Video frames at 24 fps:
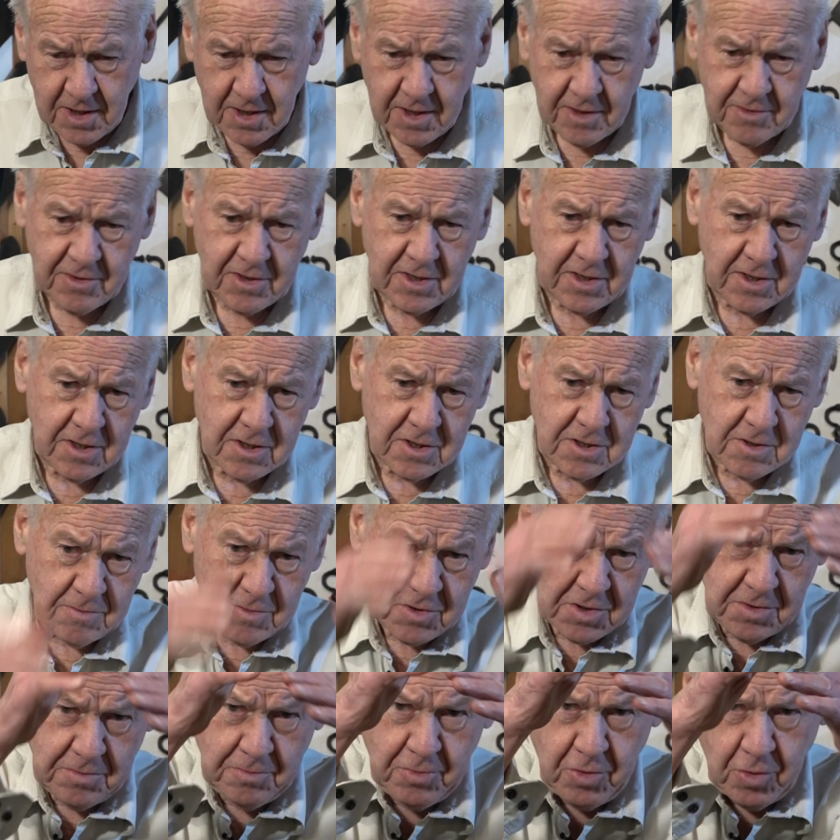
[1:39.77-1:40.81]
and then some
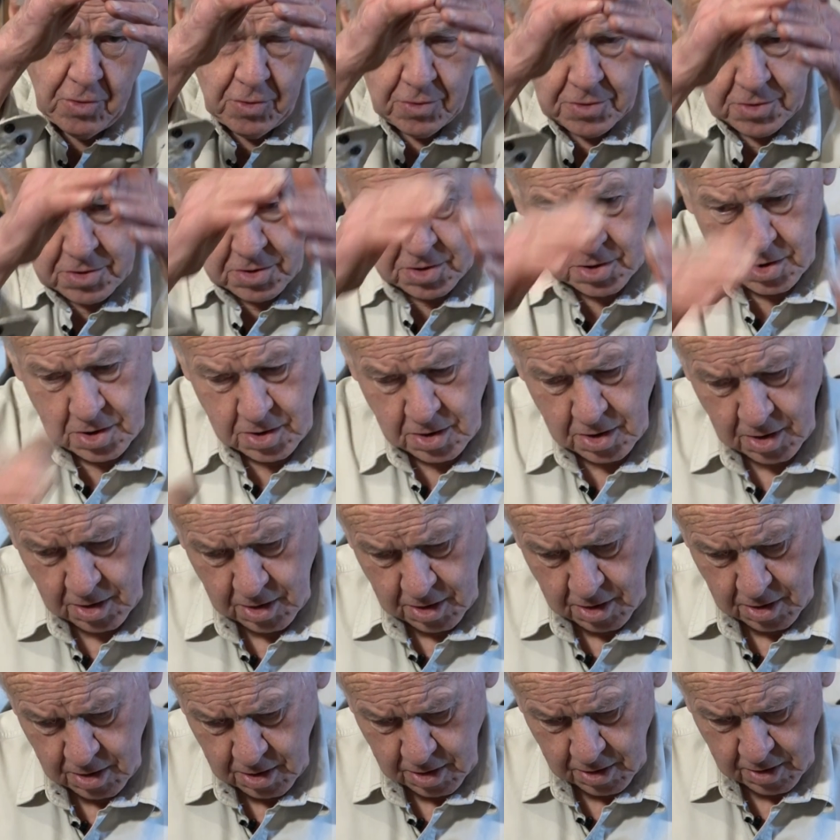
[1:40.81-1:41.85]
supports
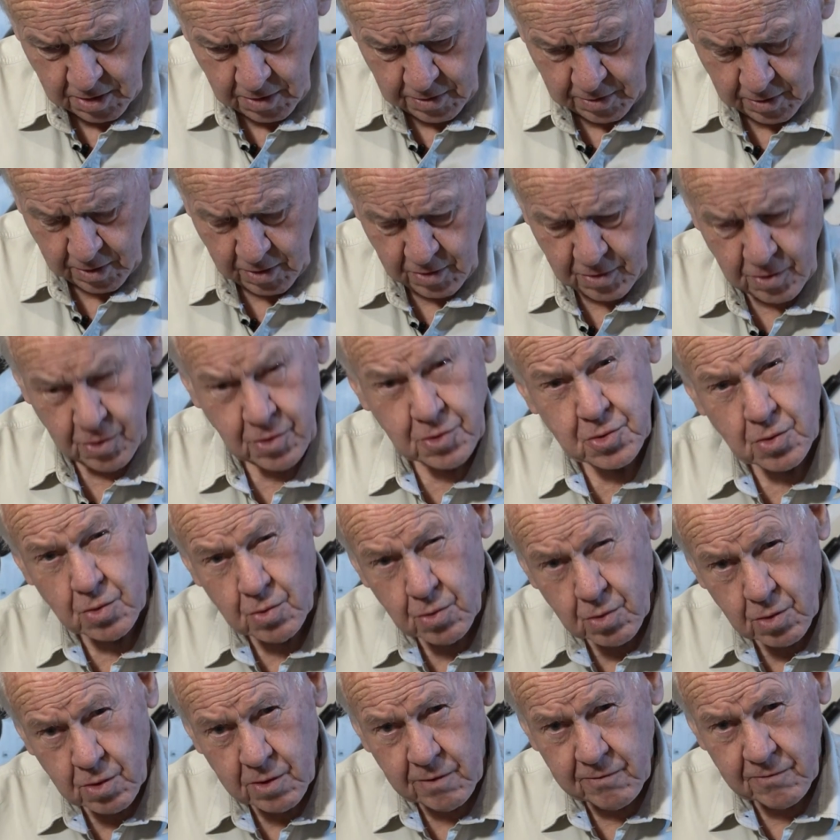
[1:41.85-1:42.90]
going across
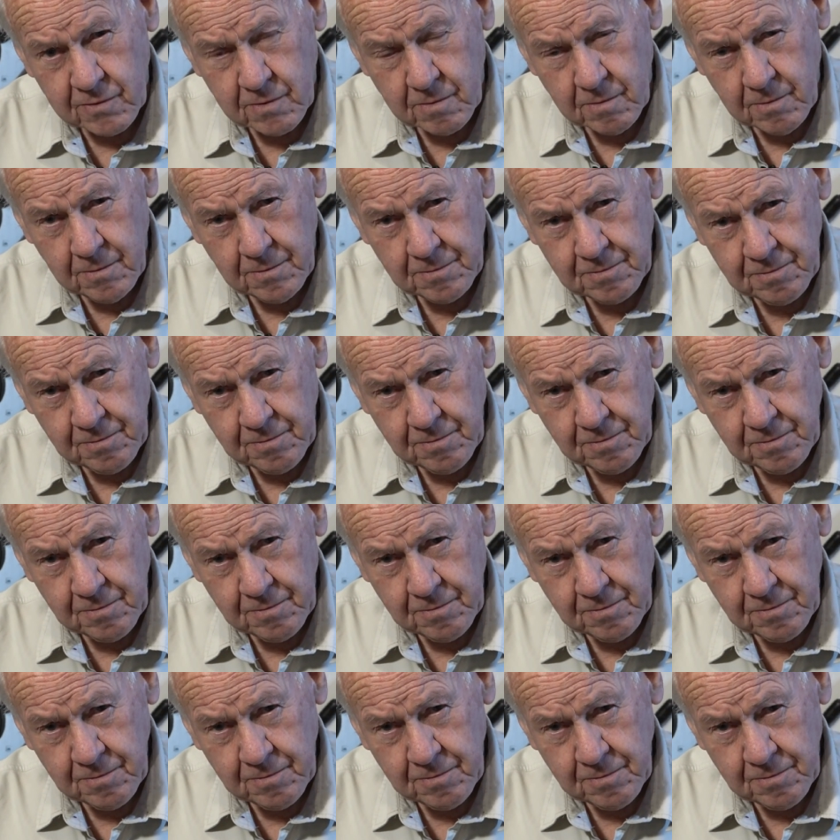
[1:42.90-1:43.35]
all of them.